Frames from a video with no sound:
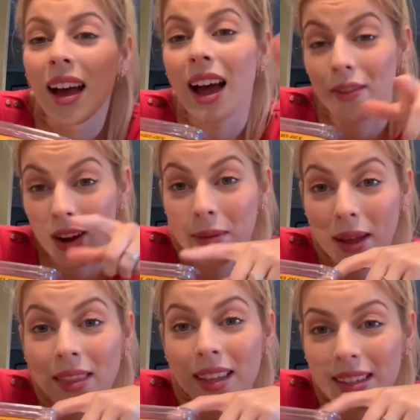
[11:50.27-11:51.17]
I
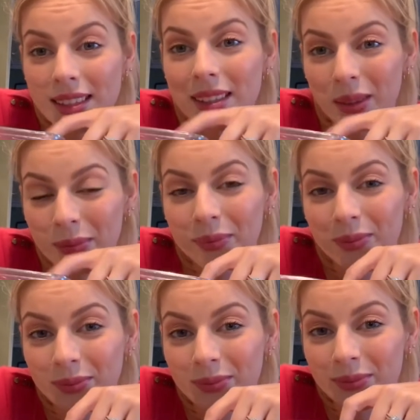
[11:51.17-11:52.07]
recommend these
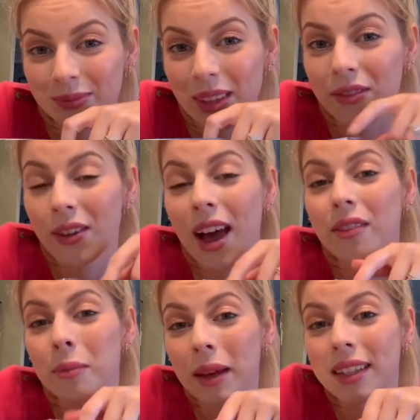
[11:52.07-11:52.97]
if you
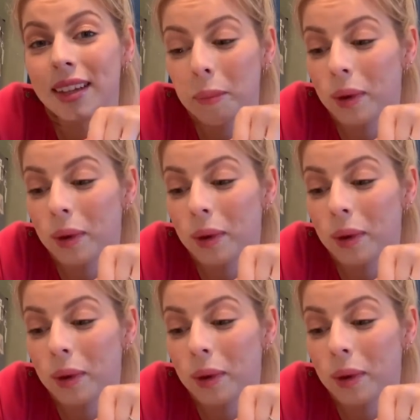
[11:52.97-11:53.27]
haven't picked up